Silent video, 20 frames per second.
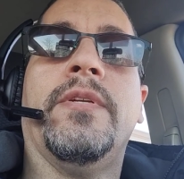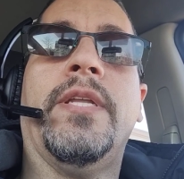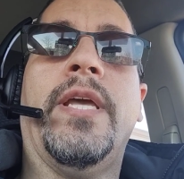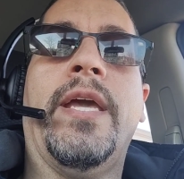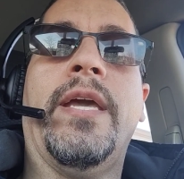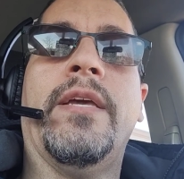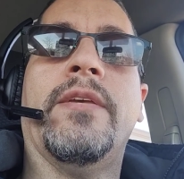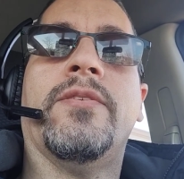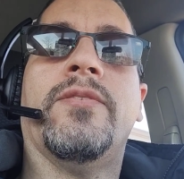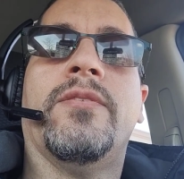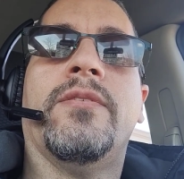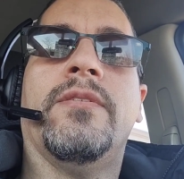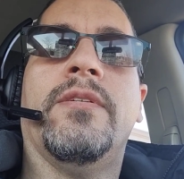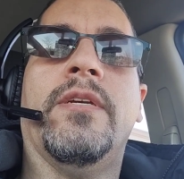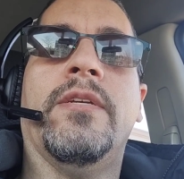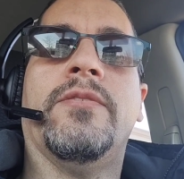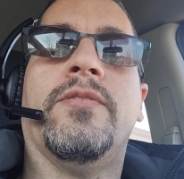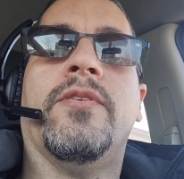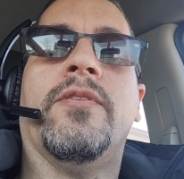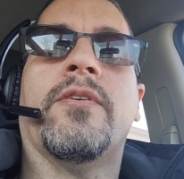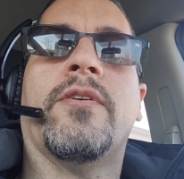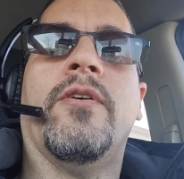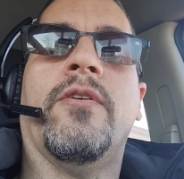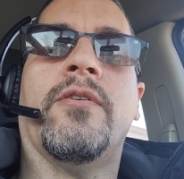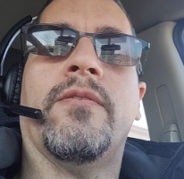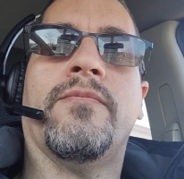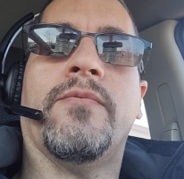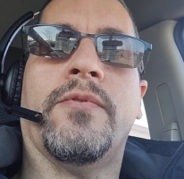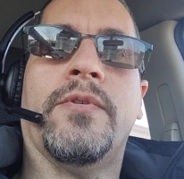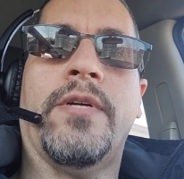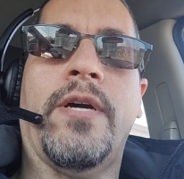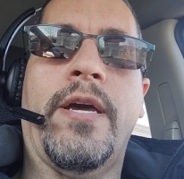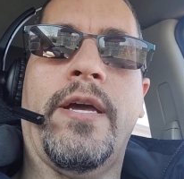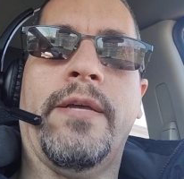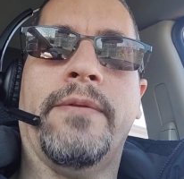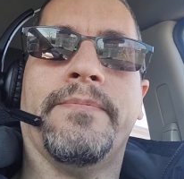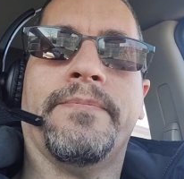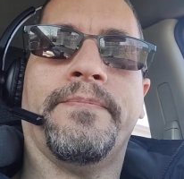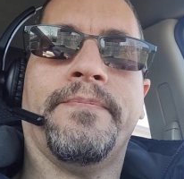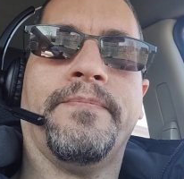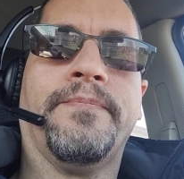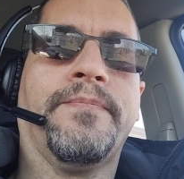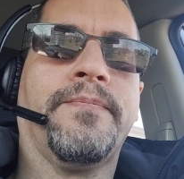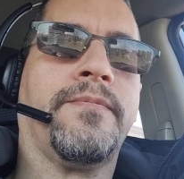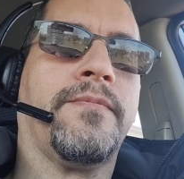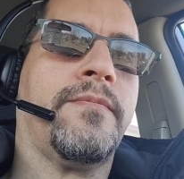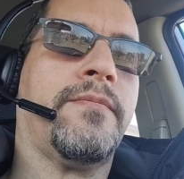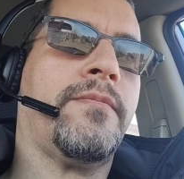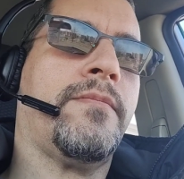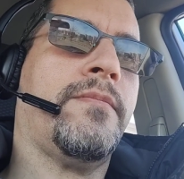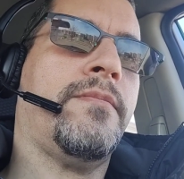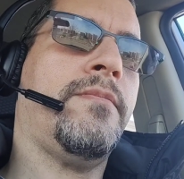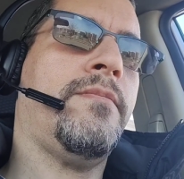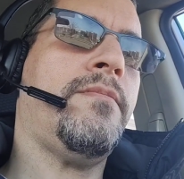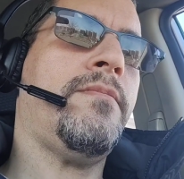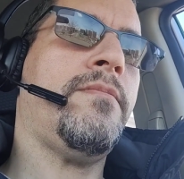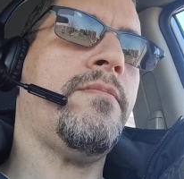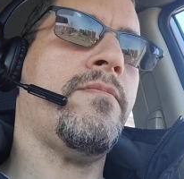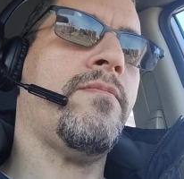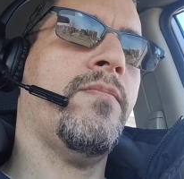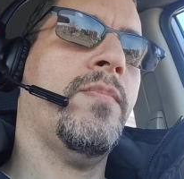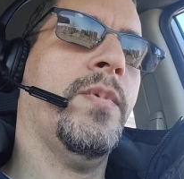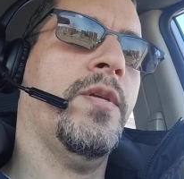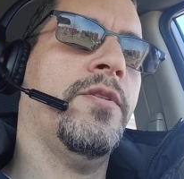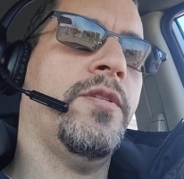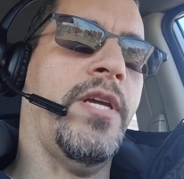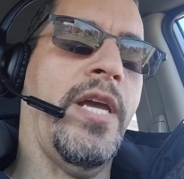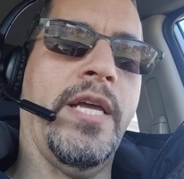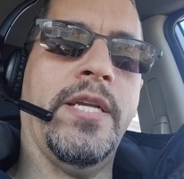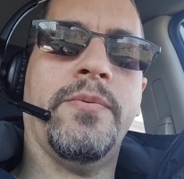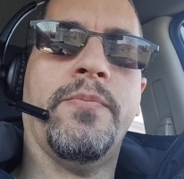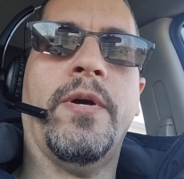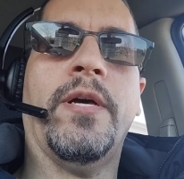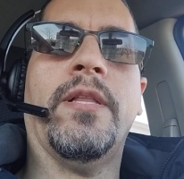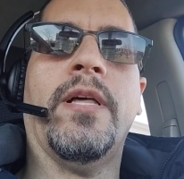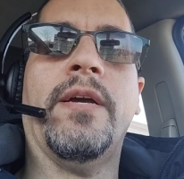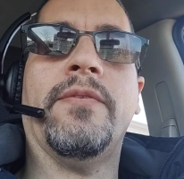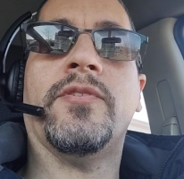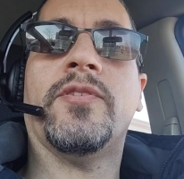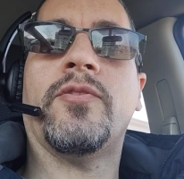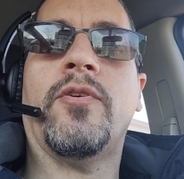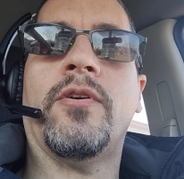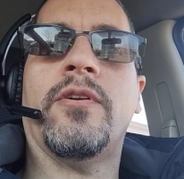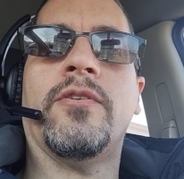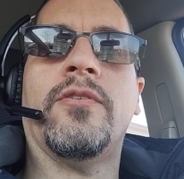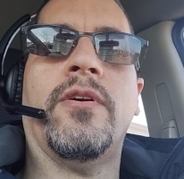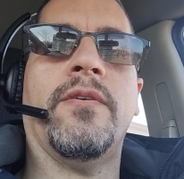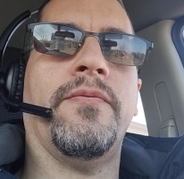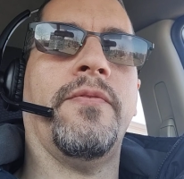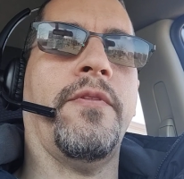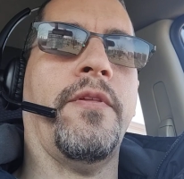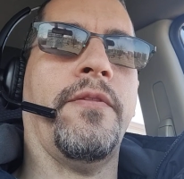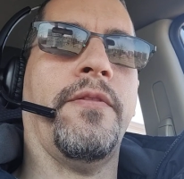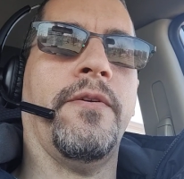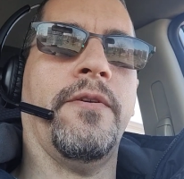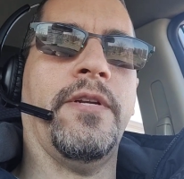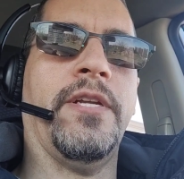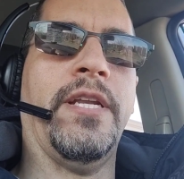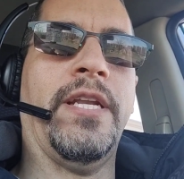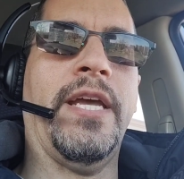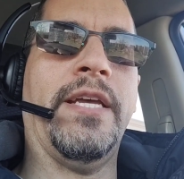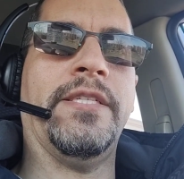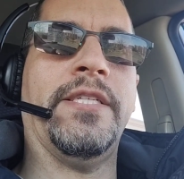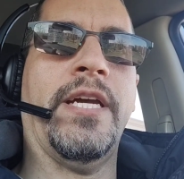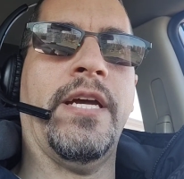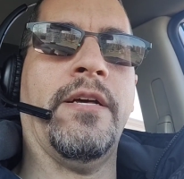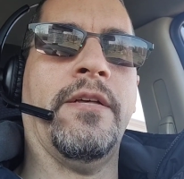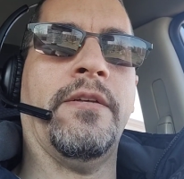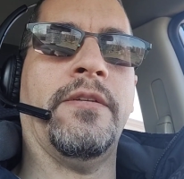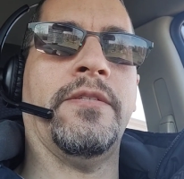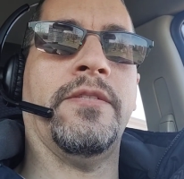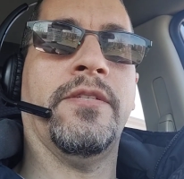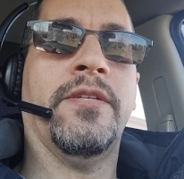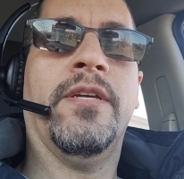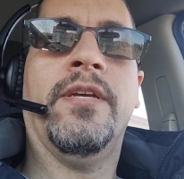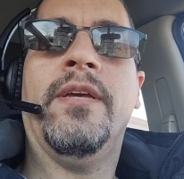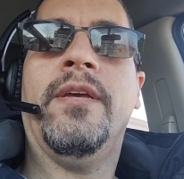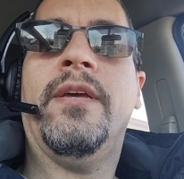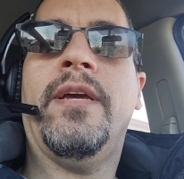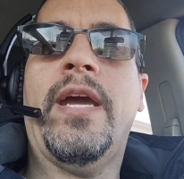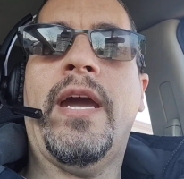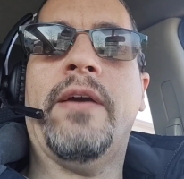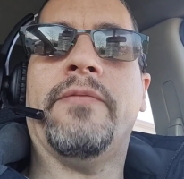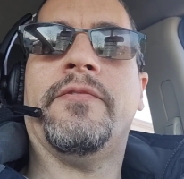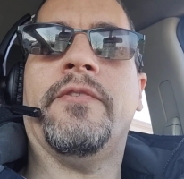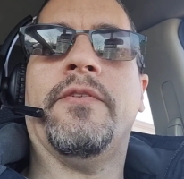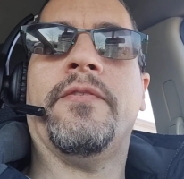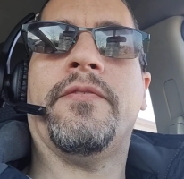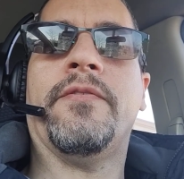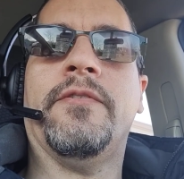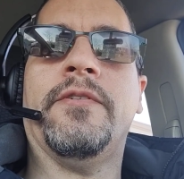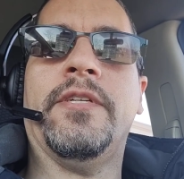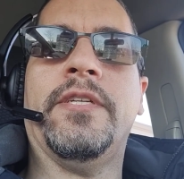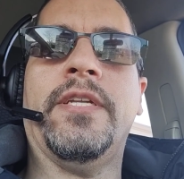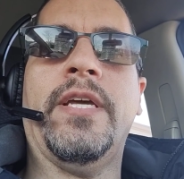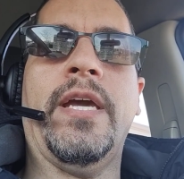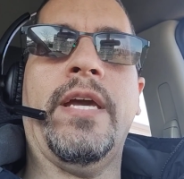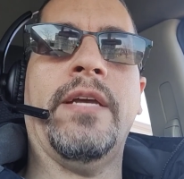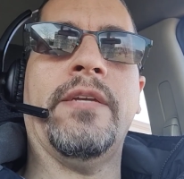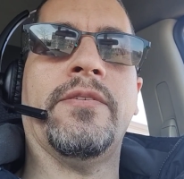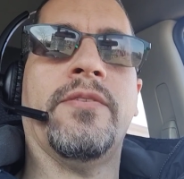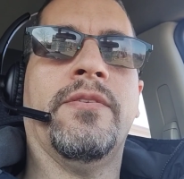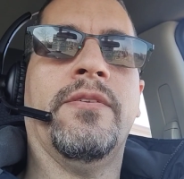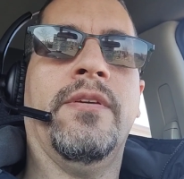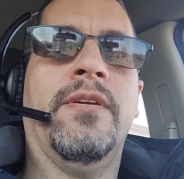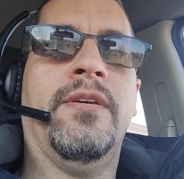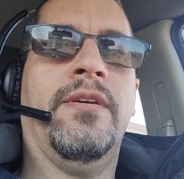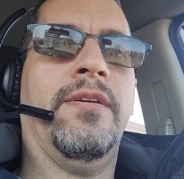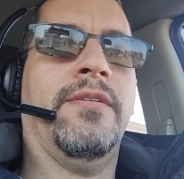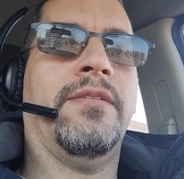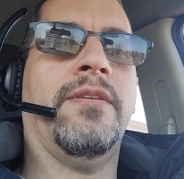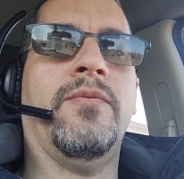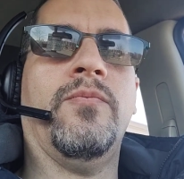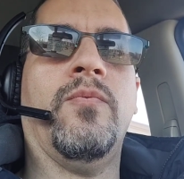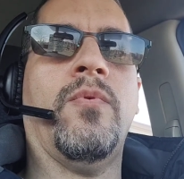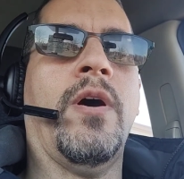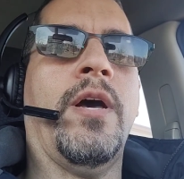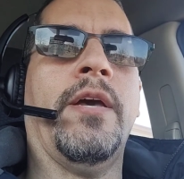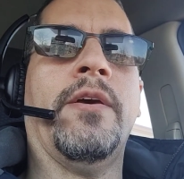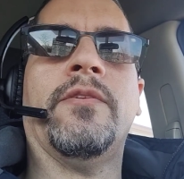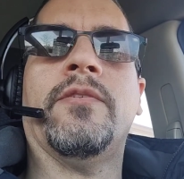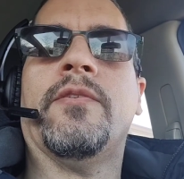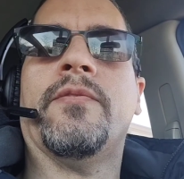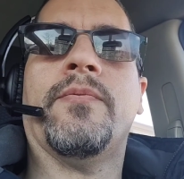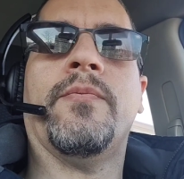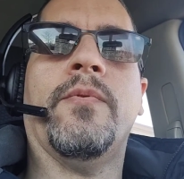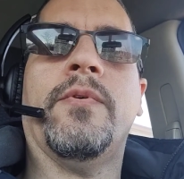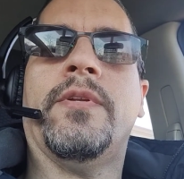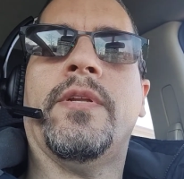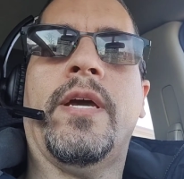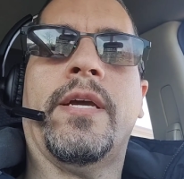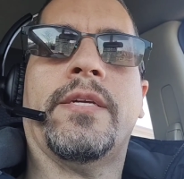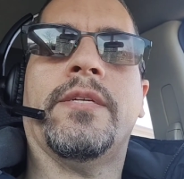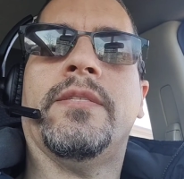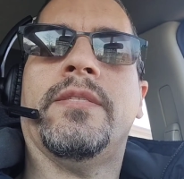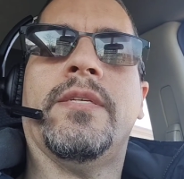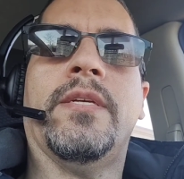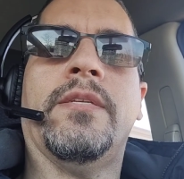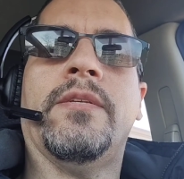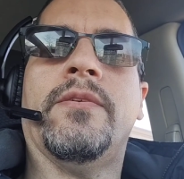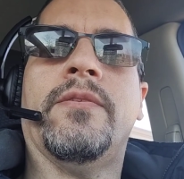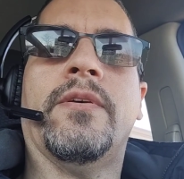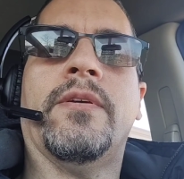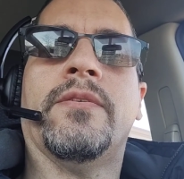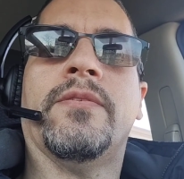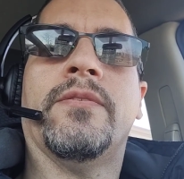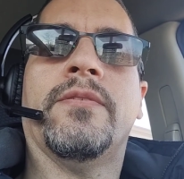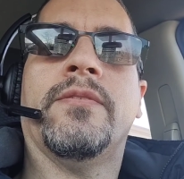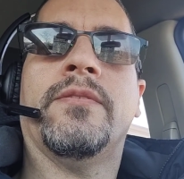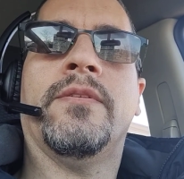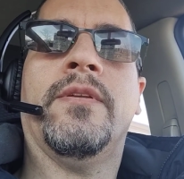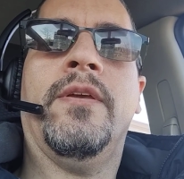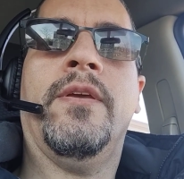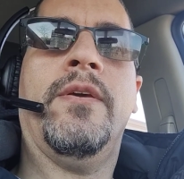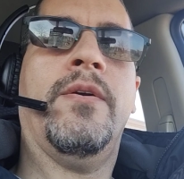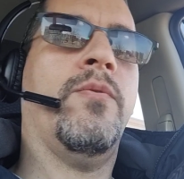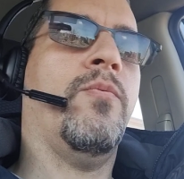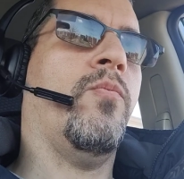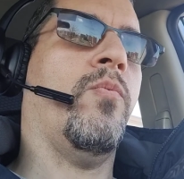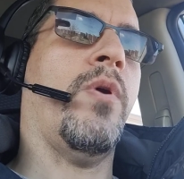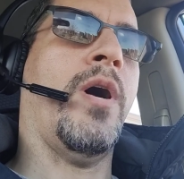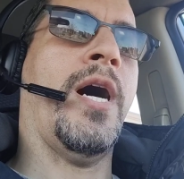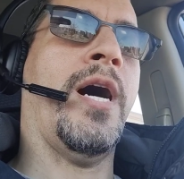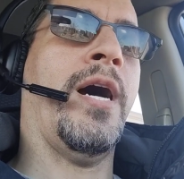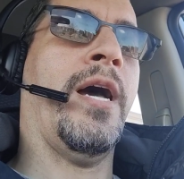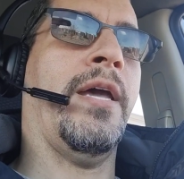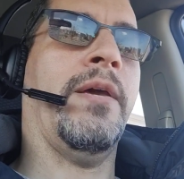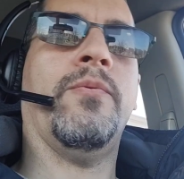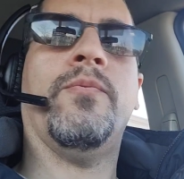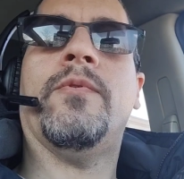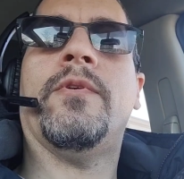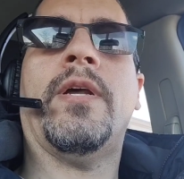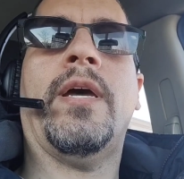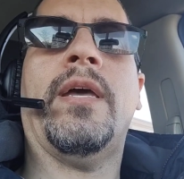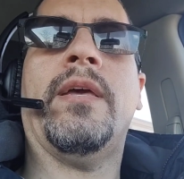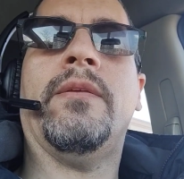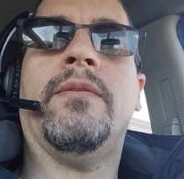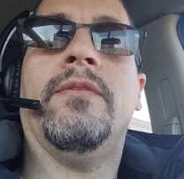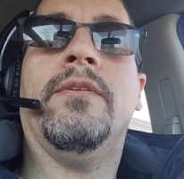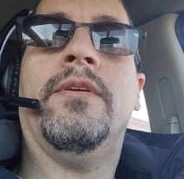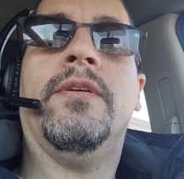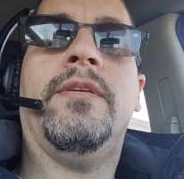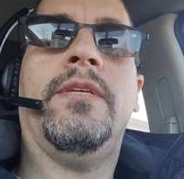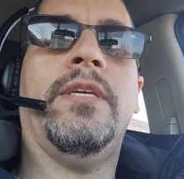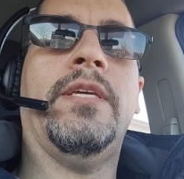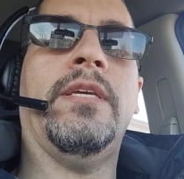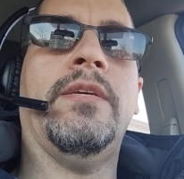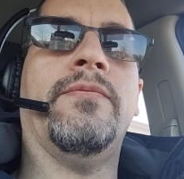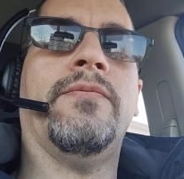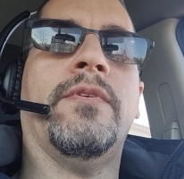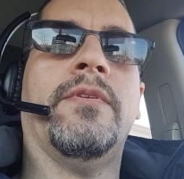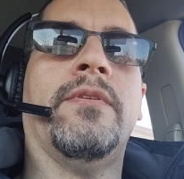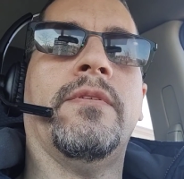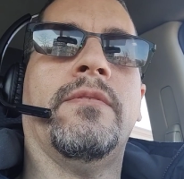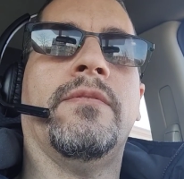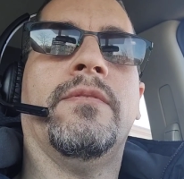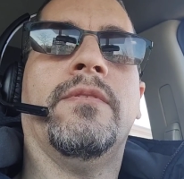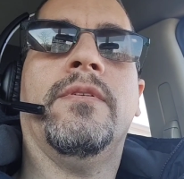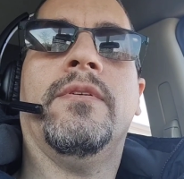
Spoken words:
days into the carnivore diet changed my life. Started off with a 30-day challenge. After the 30 days, I said, why on earth wouldn't I continue this? Why would I even